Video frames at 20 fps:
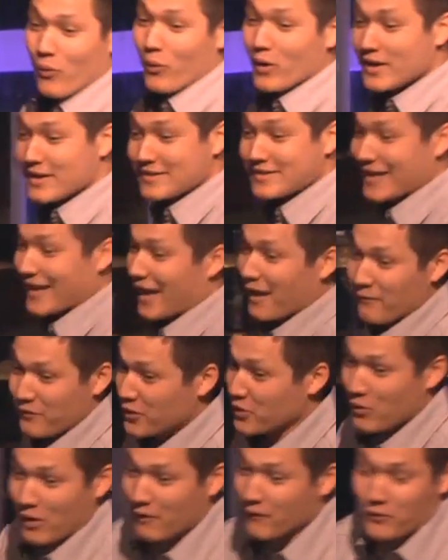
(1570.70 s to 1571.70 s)
What is it? If
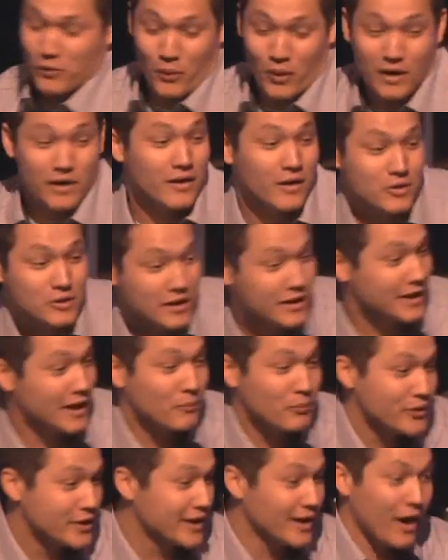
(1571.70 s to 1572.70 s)
you if you want to know, look it up
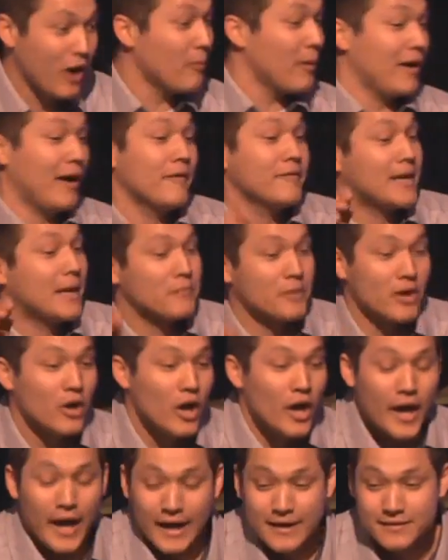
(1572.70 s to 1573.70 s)
when you get home. I don't have time to go.
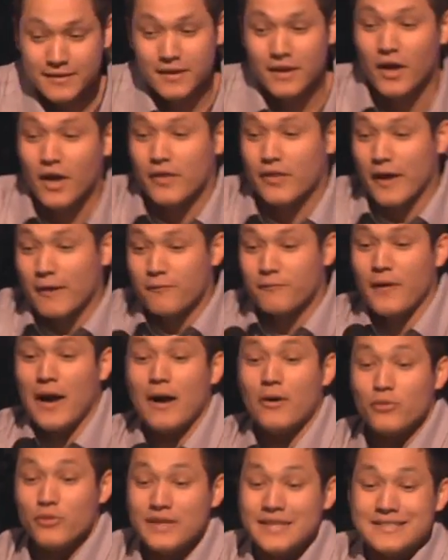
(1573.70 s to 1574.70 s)
It's a, they
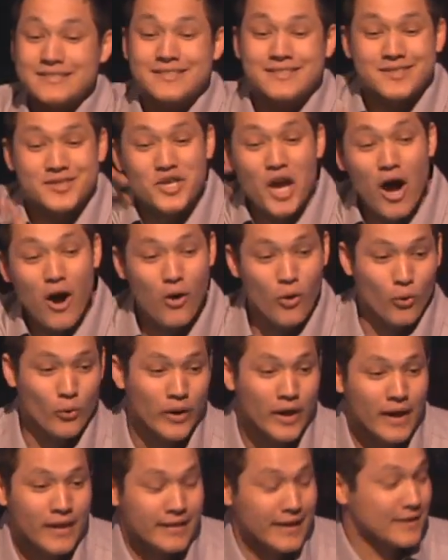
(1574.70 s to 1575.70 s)
found this stone
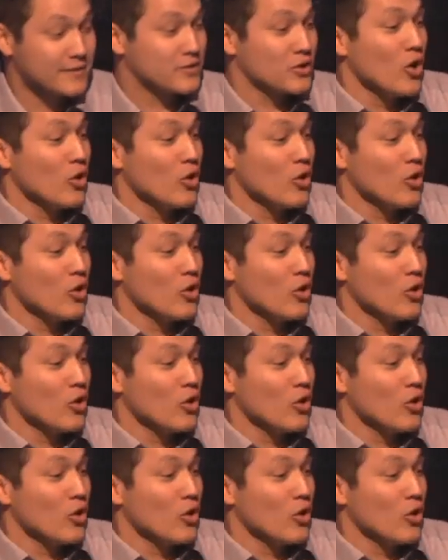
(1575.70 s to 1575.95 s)
that's